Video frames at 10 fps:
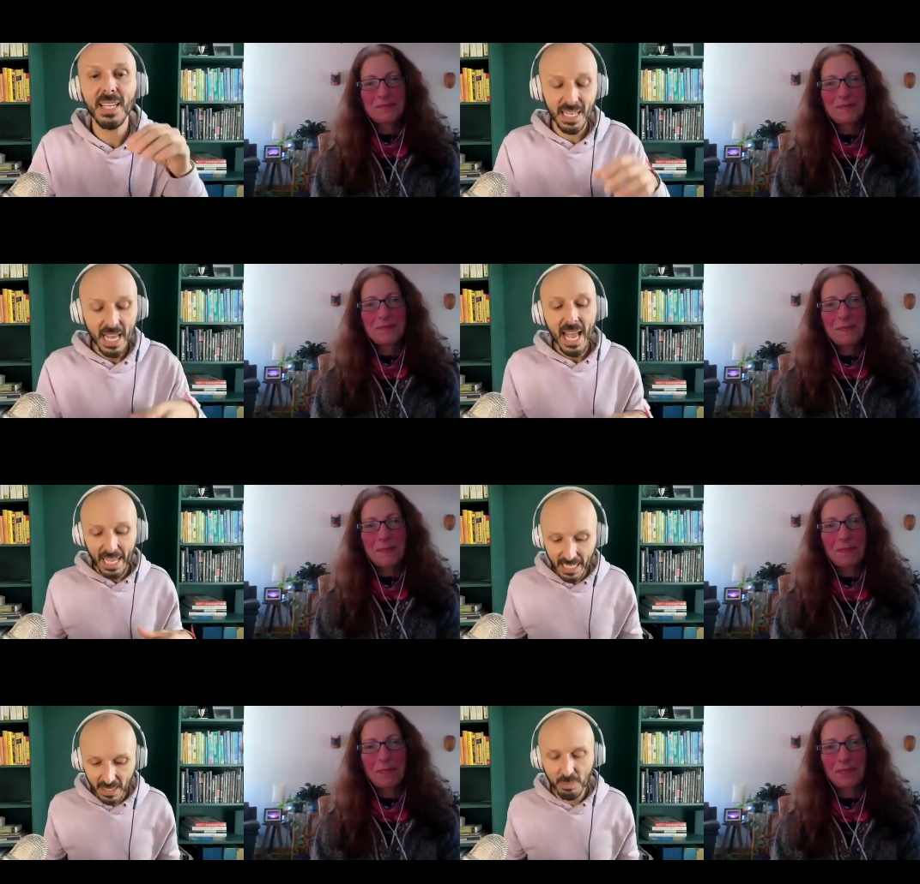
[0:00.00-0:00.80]
Speaker 1: it
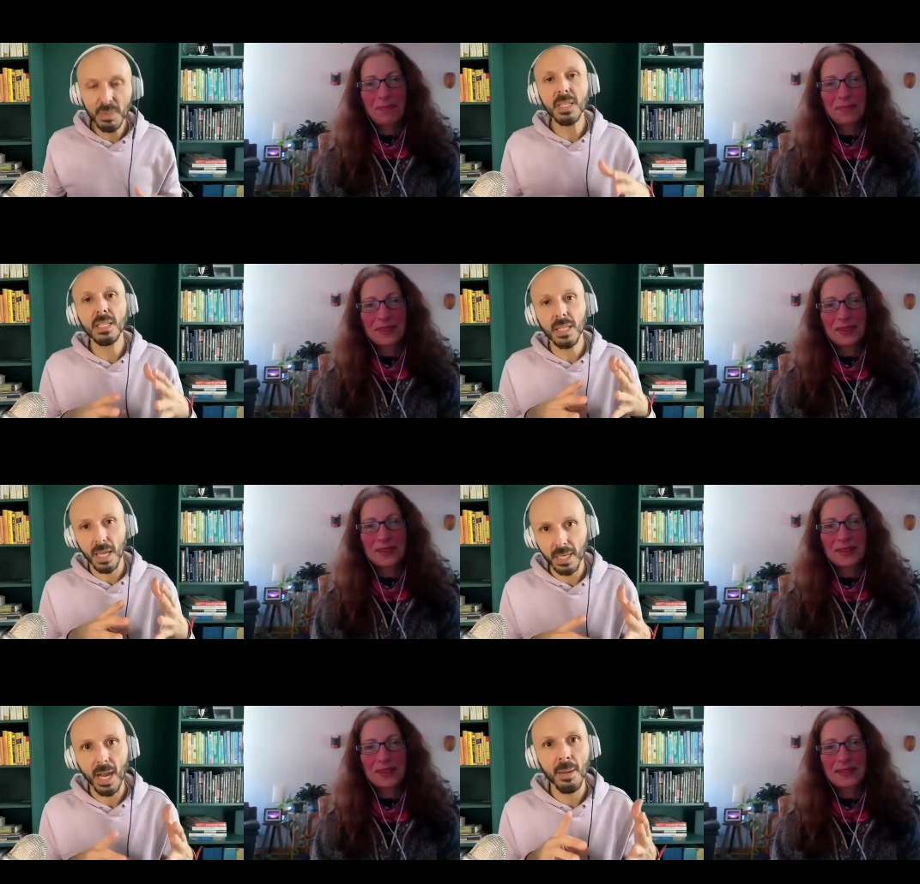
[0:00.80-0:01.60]
it is me
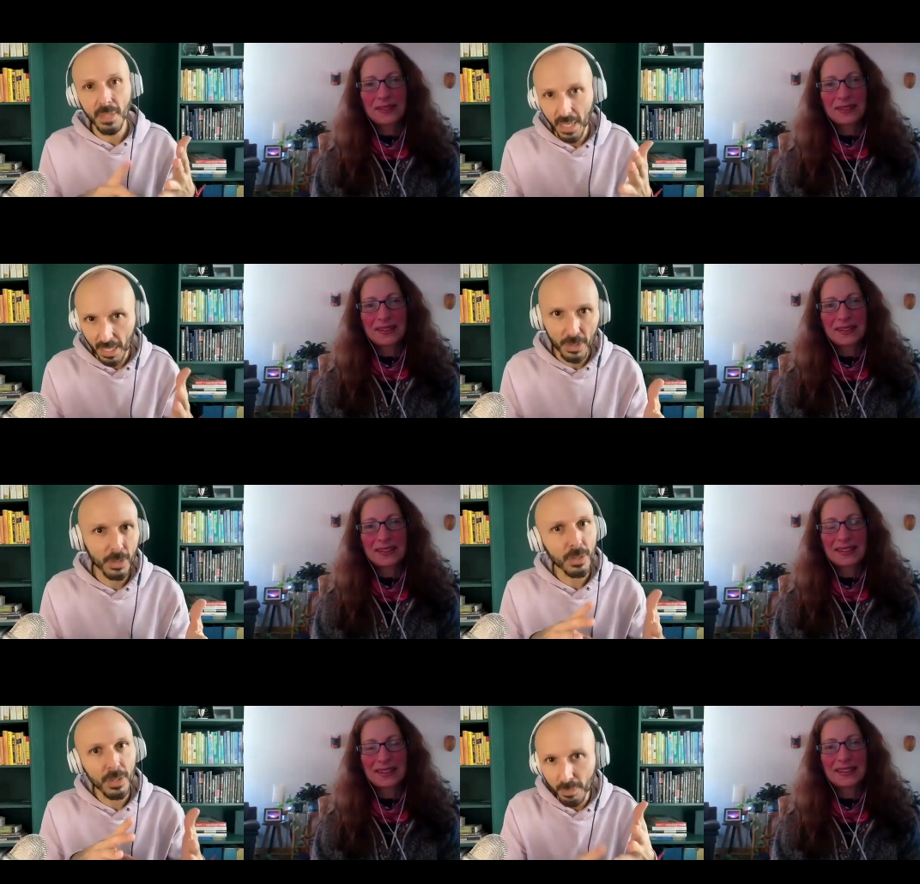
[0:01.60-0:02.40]
like i'm the
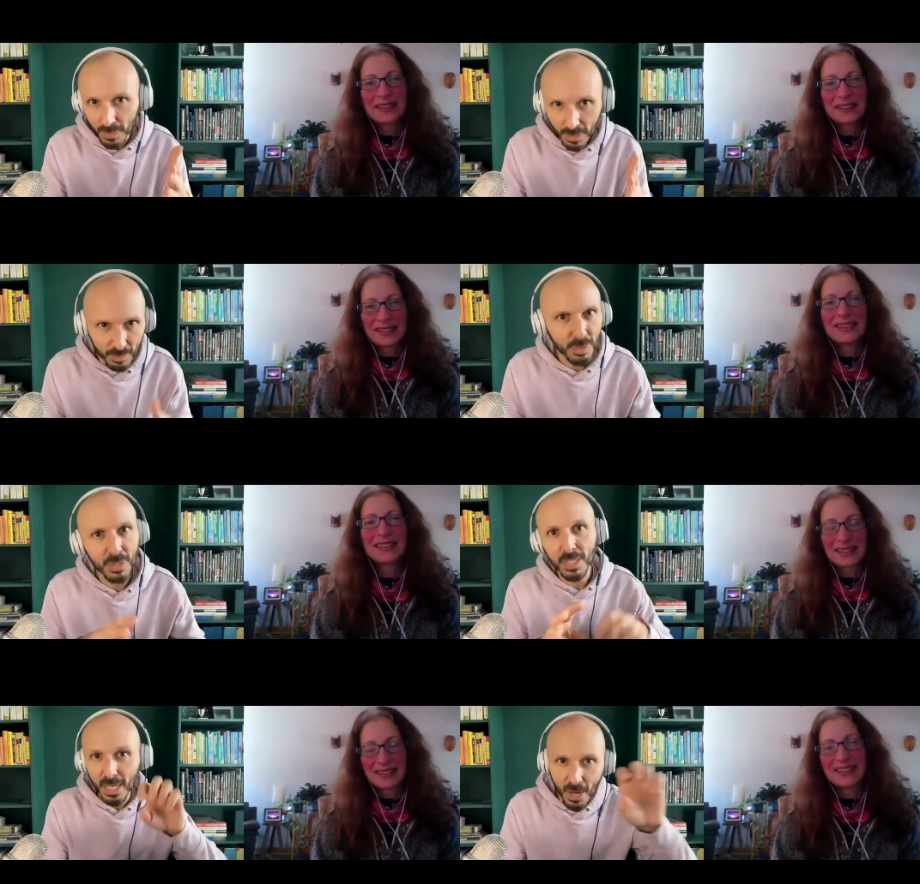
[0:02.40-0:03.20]
editor i'm
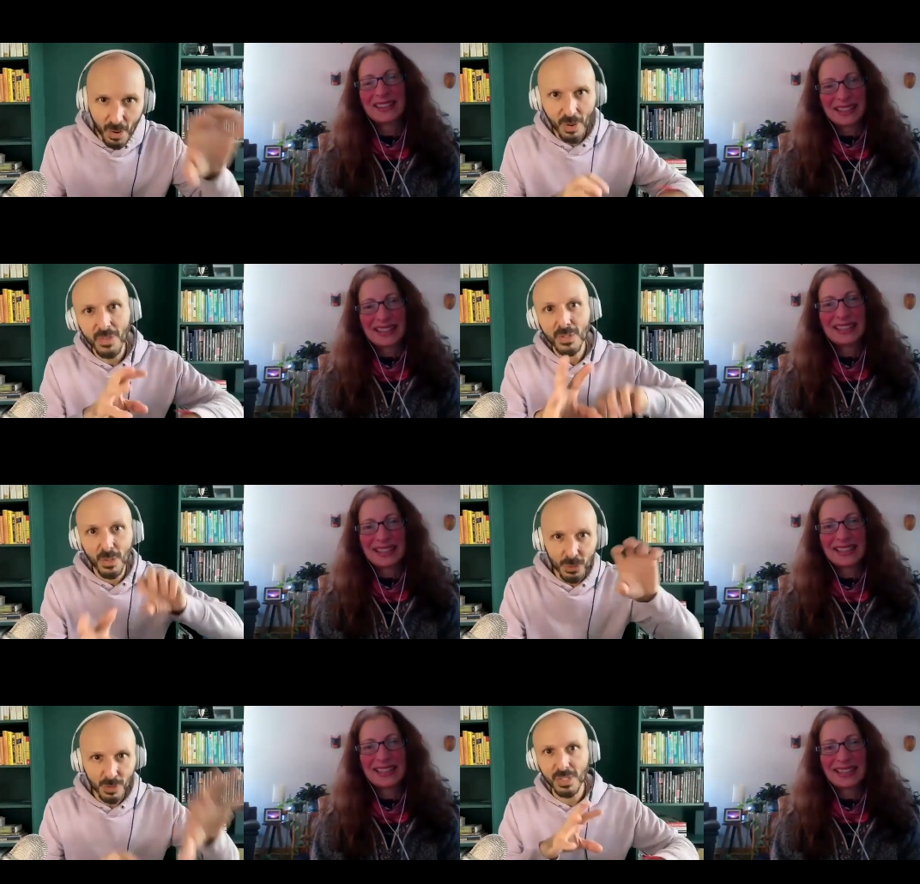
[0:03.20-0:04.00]
putting it out on the
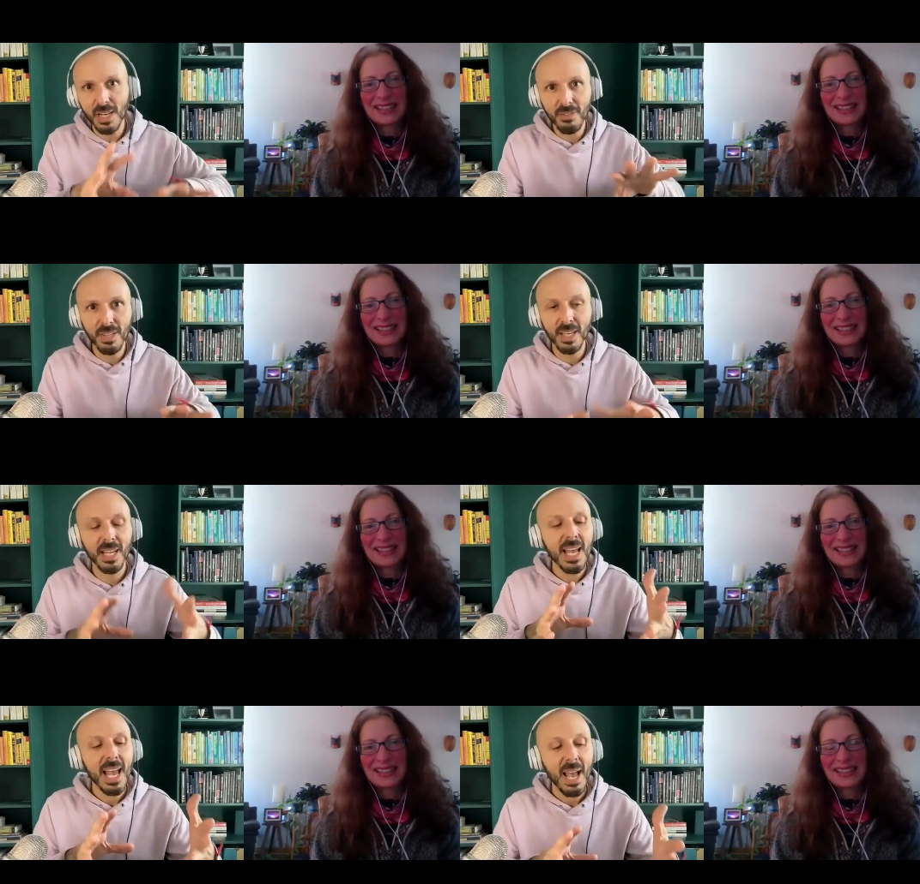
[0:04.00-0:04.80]
socials and everything
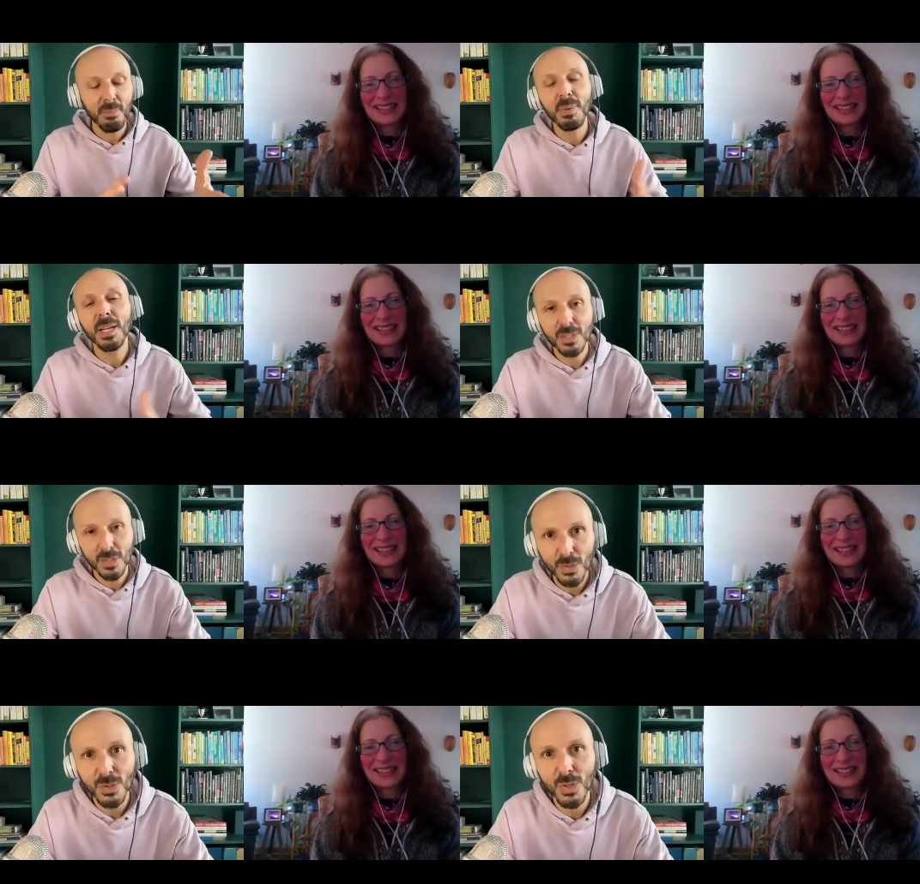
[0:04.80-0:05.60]
but it's
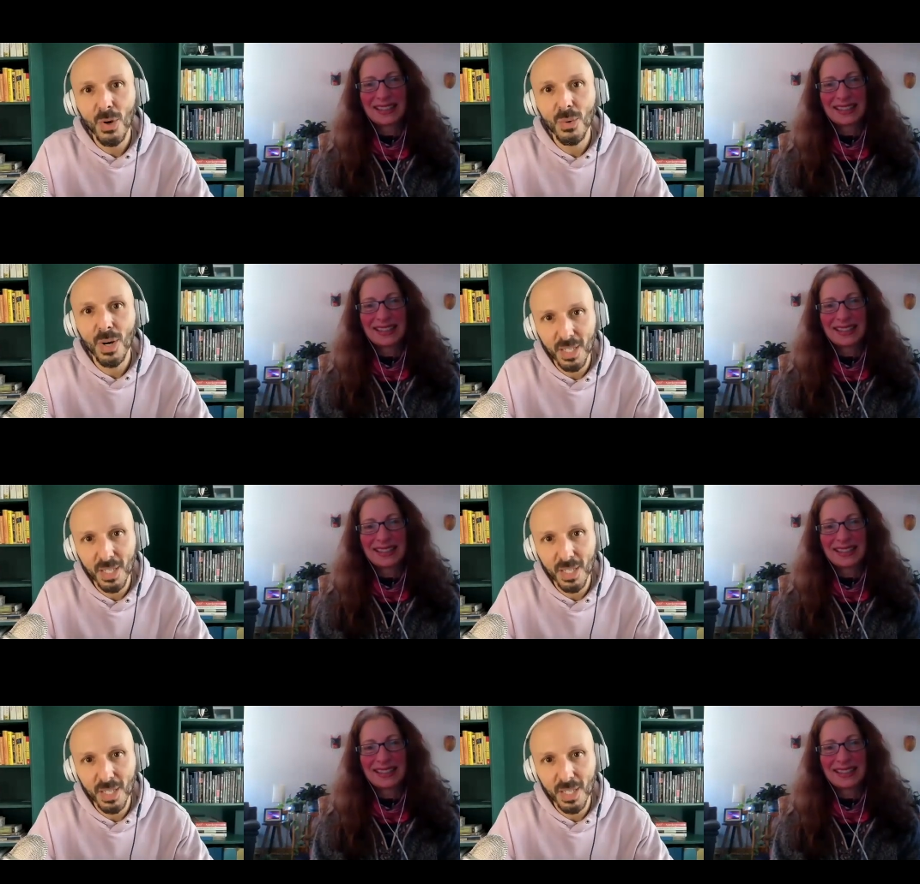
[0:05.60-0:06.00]
also a